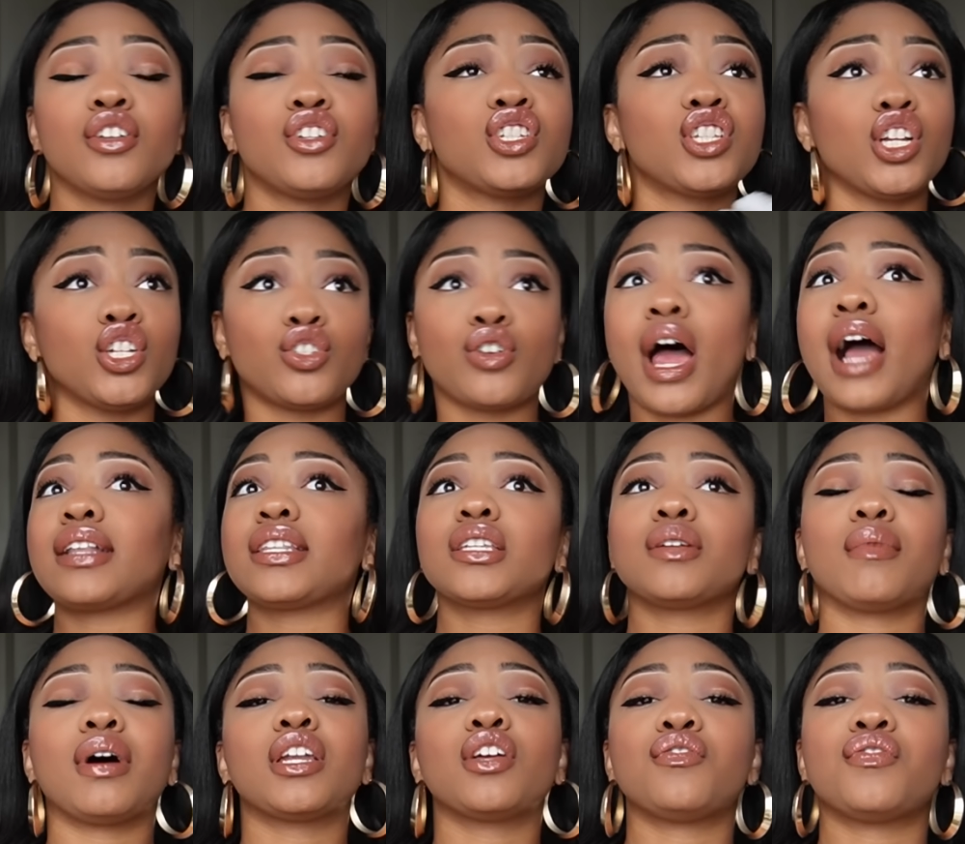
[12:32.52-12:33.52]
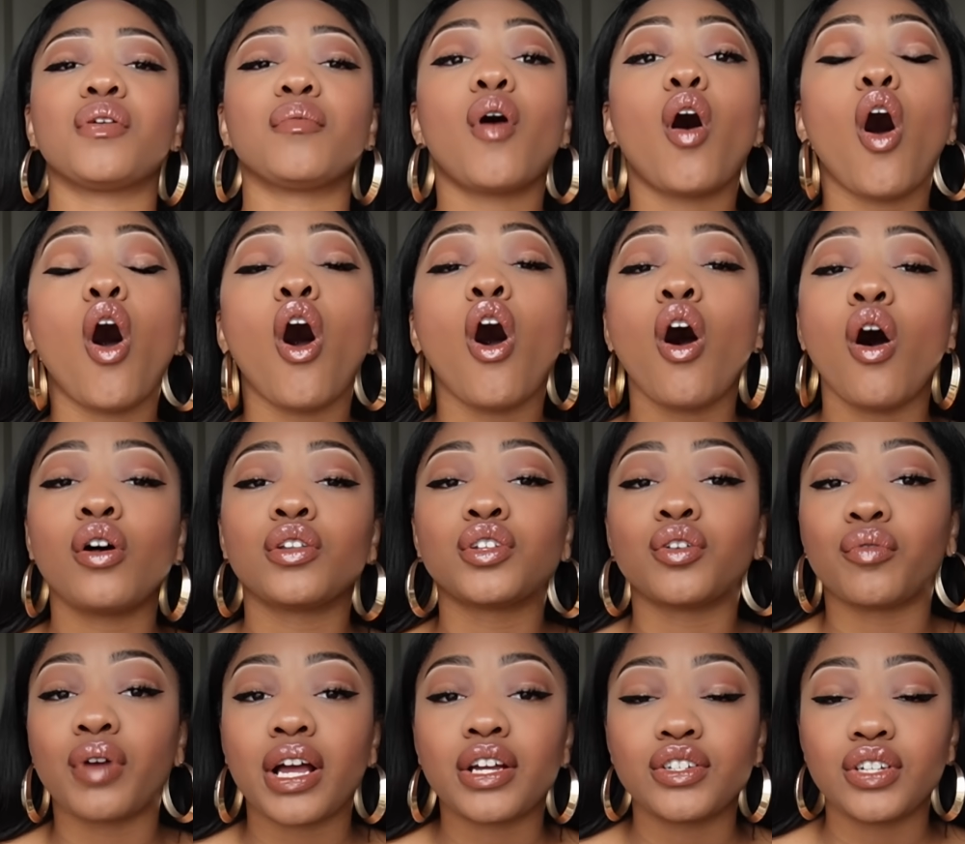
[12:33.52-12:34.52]
just attracting money from all
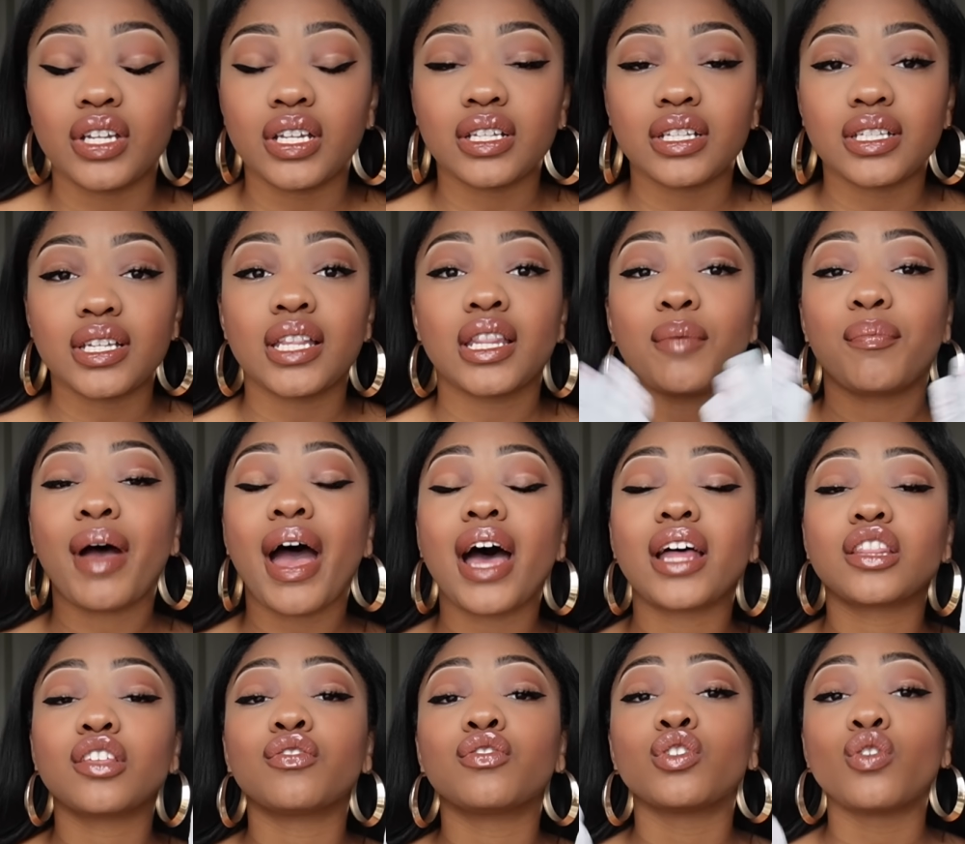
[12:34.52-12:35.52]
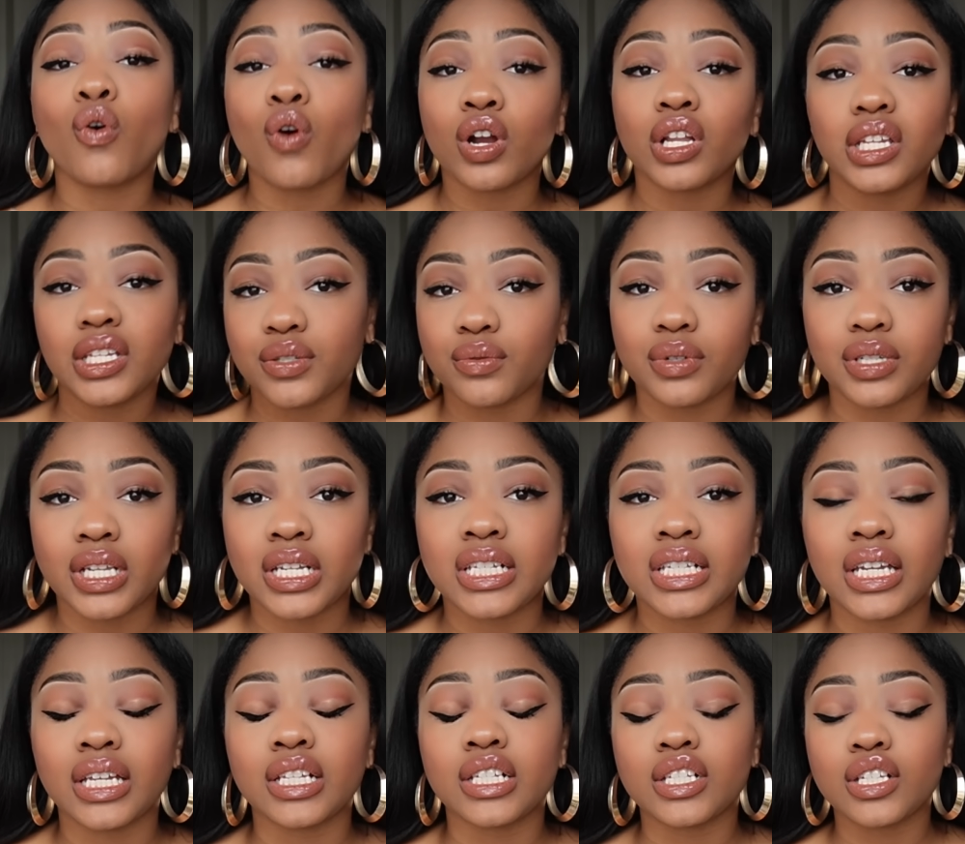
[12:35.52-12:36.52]
directions in the path of your least
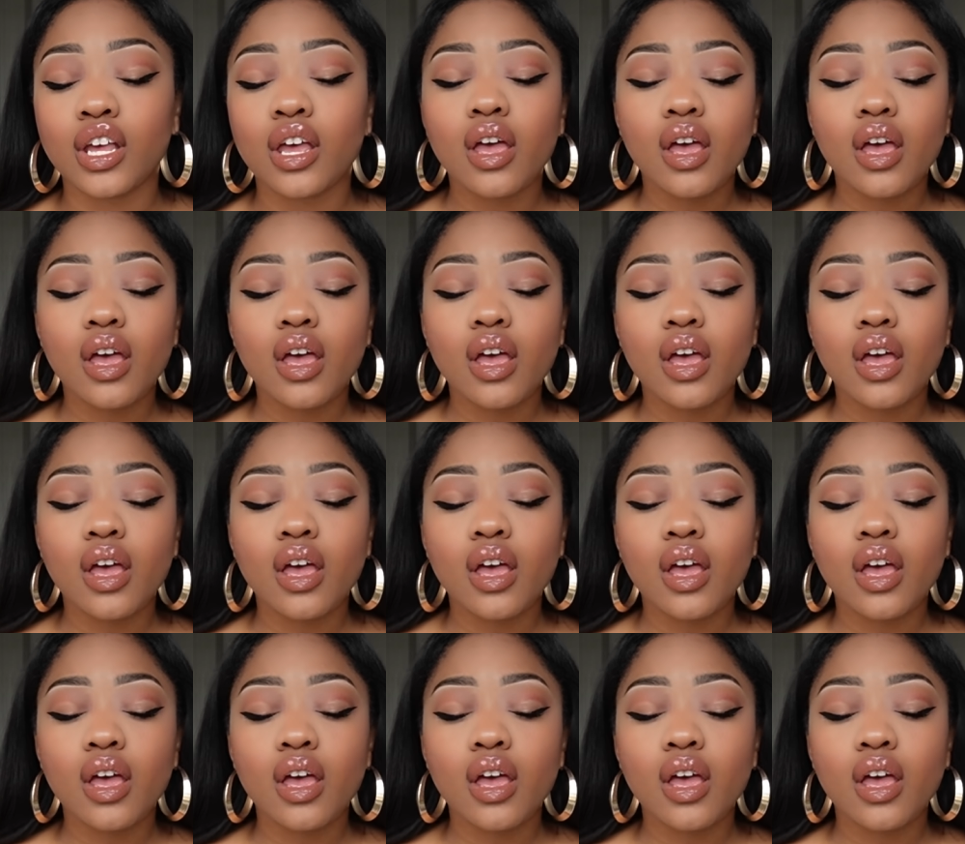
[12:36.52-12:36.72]
resistance.